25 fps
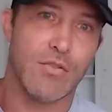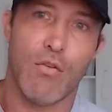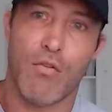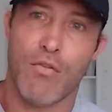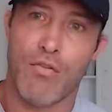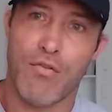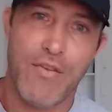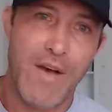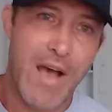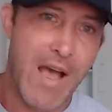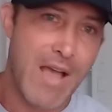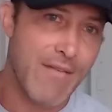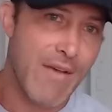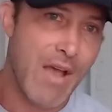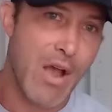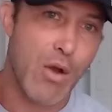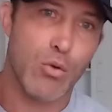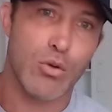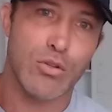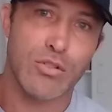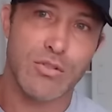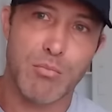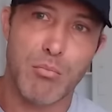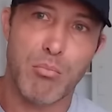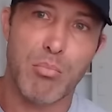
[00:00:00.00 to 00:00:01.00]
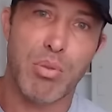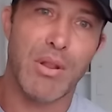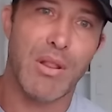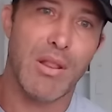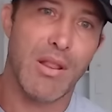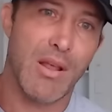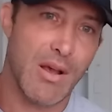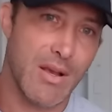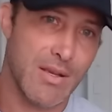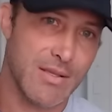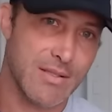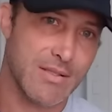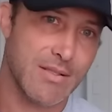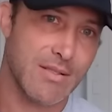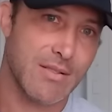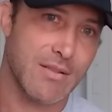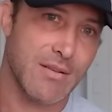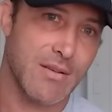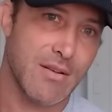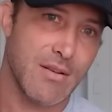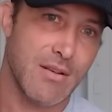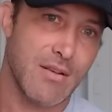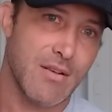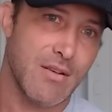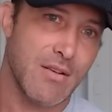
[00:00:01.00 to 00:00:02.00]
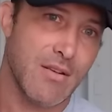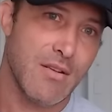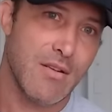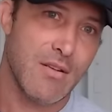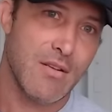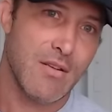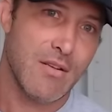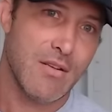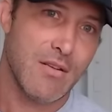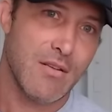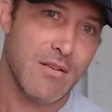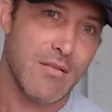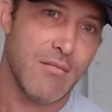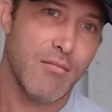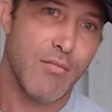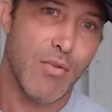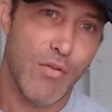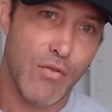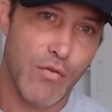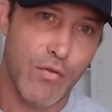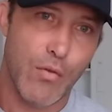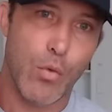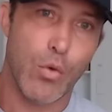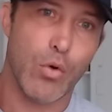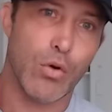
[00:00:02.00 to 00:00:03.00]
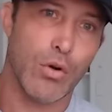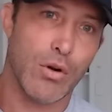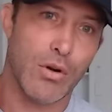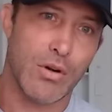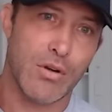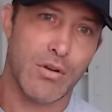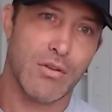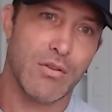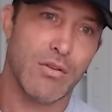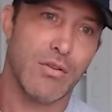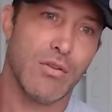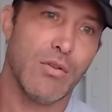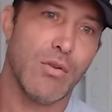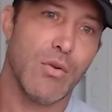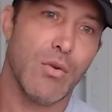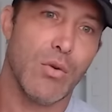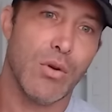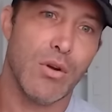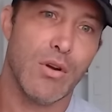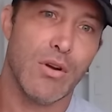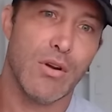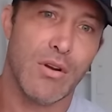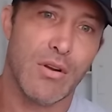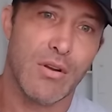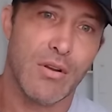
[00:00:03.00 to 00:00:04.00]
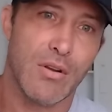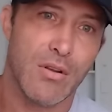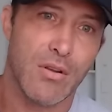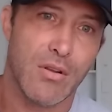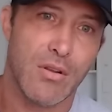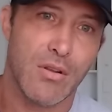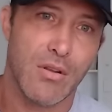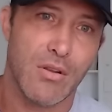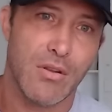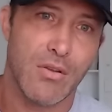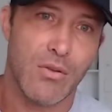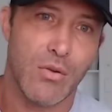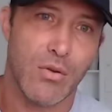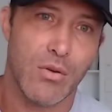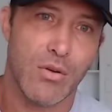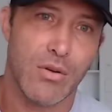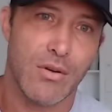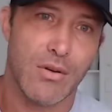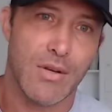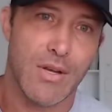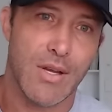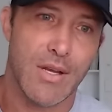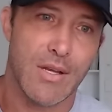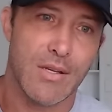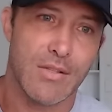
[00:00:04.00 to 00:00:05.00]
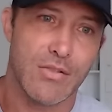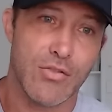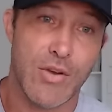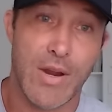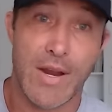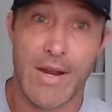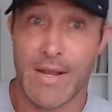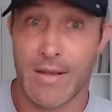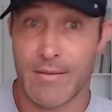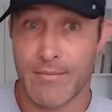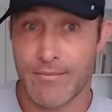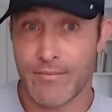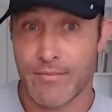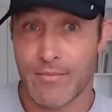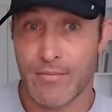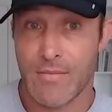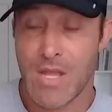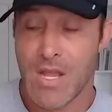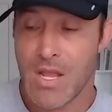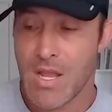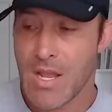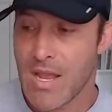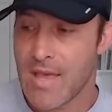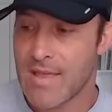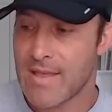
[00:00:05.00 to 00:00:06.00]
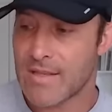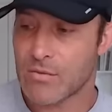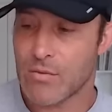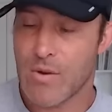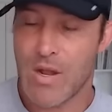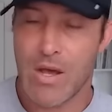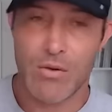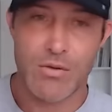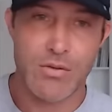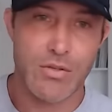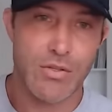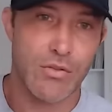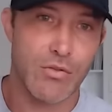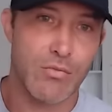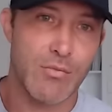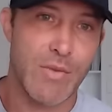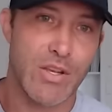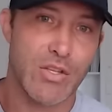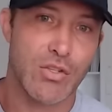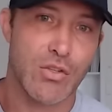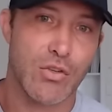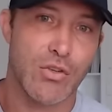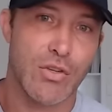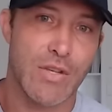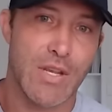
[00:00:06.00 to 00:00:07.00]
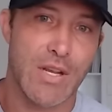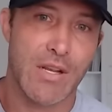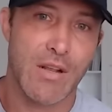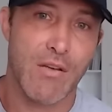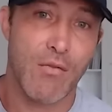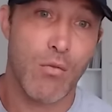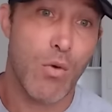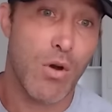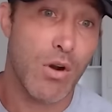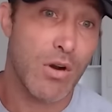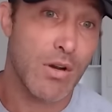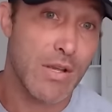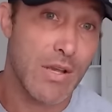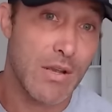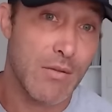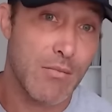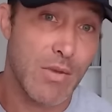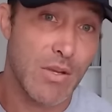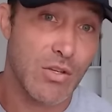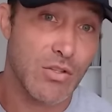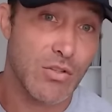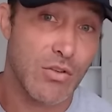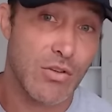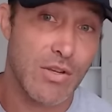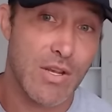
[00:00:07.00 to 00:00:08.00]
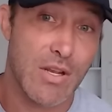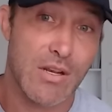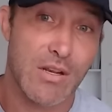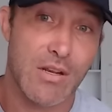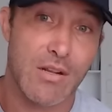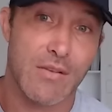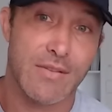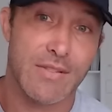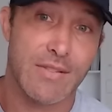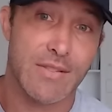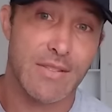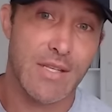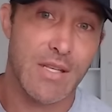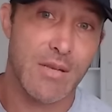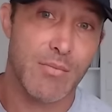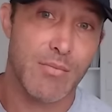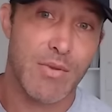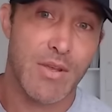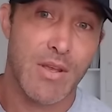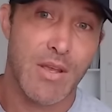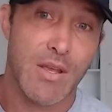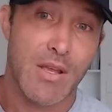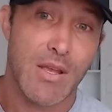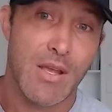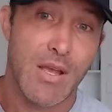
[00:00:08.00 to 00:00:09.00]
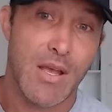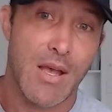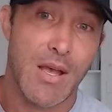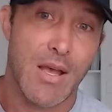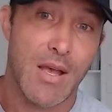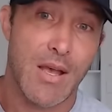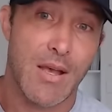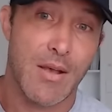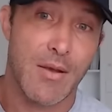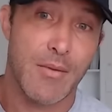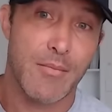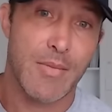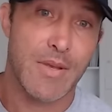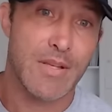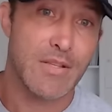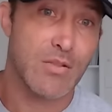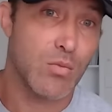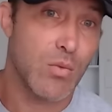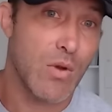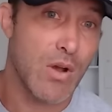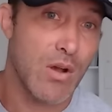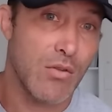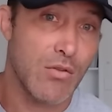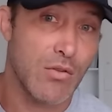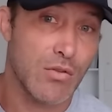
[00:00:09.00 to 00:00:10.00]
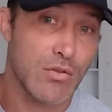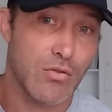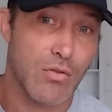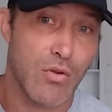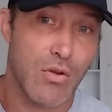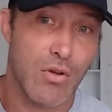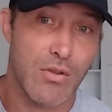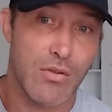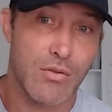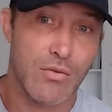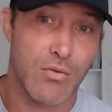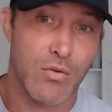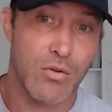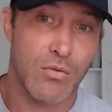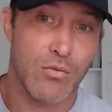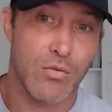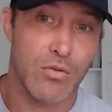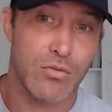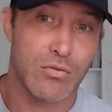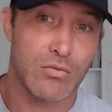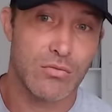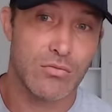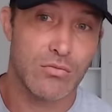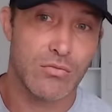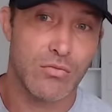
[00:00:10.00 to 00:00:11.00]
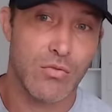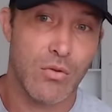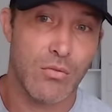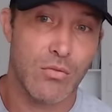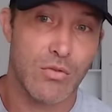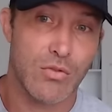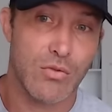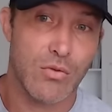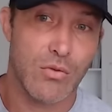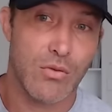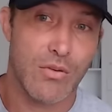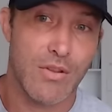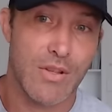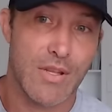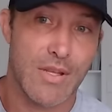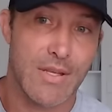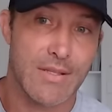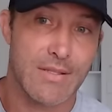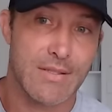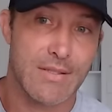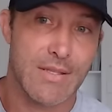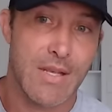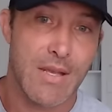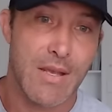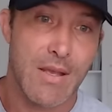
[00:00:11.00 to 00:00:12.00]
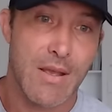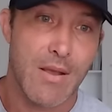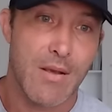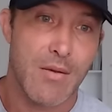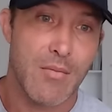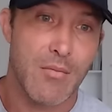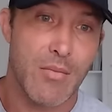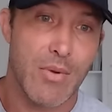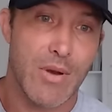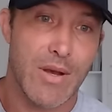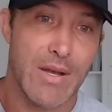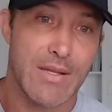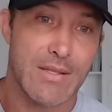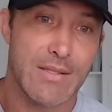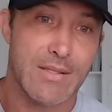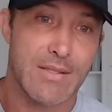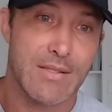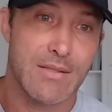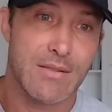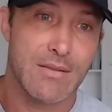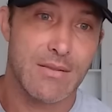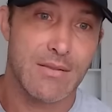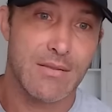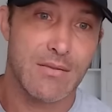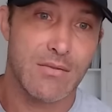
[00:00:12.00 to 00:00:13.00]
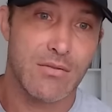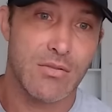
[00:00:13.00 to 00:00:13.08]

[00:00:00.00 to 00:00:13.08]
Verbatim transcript: you know, 5 hours plus before your training. And that's what I would do. Make sure you get enough water, make sure you get enough sleep as well. Those are all the normal sort of things. But